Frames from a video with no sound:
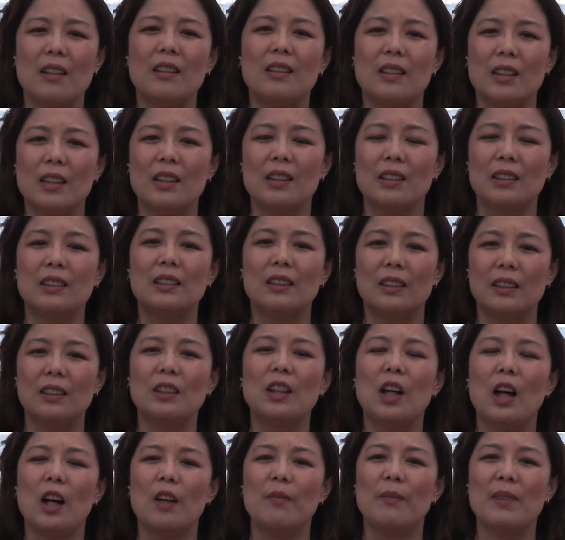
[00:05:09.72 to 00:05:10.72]
It is the
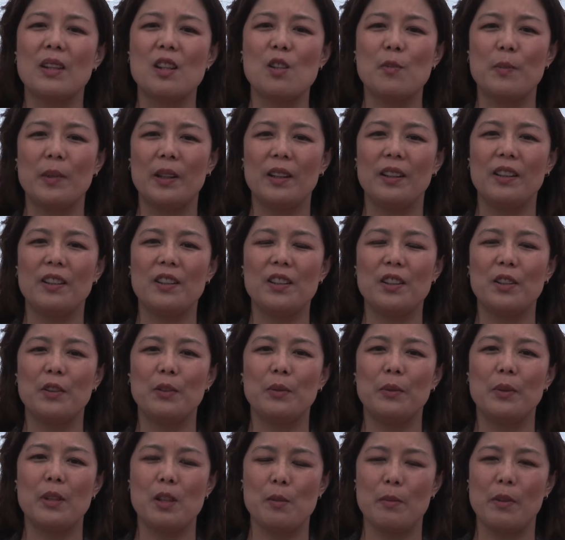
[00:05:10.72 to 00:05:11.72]
time I spend
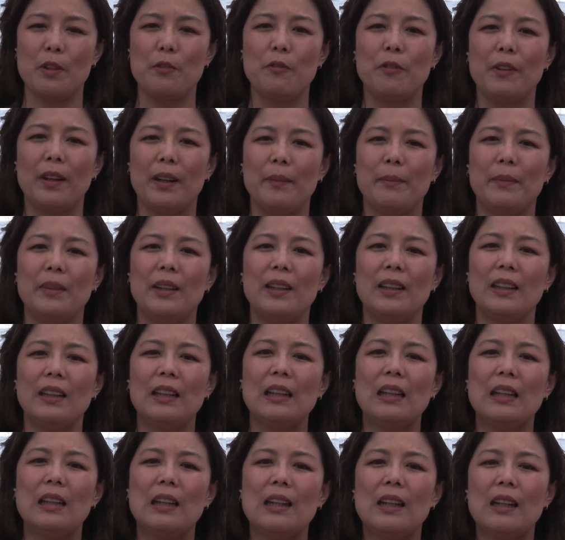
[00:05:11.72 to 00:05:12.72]
with my
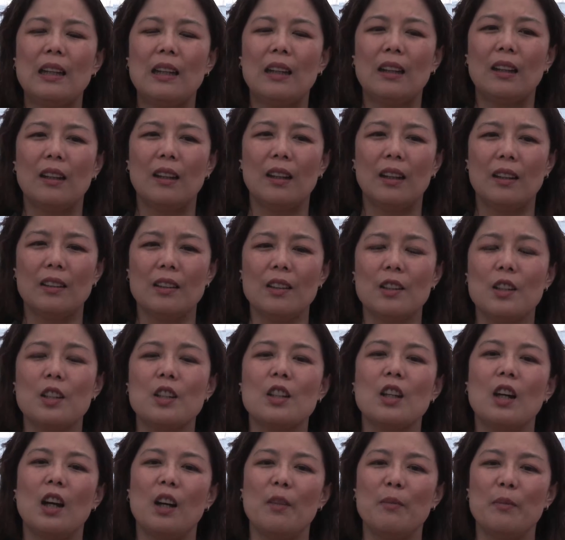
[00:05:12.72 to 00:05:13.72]
family, and the
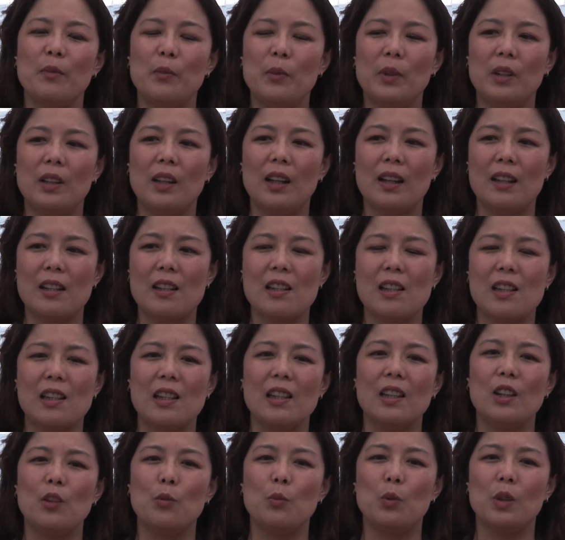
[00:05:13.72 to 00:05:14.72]
time when I
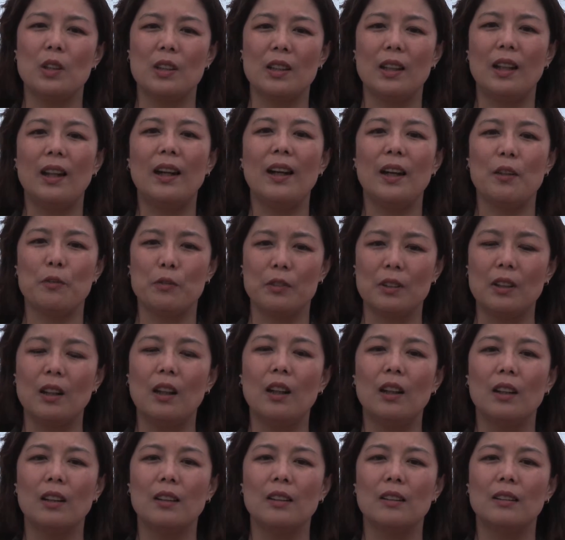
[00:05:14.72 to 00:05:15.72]
see what I have
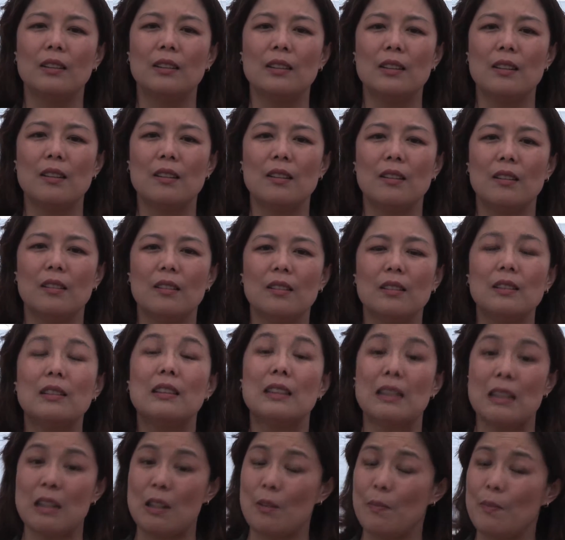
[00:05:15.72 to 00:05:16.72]
done
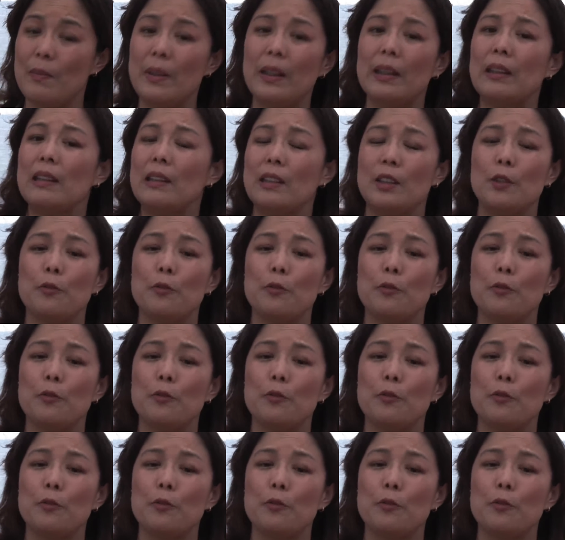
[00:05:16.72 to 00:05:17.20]
does make a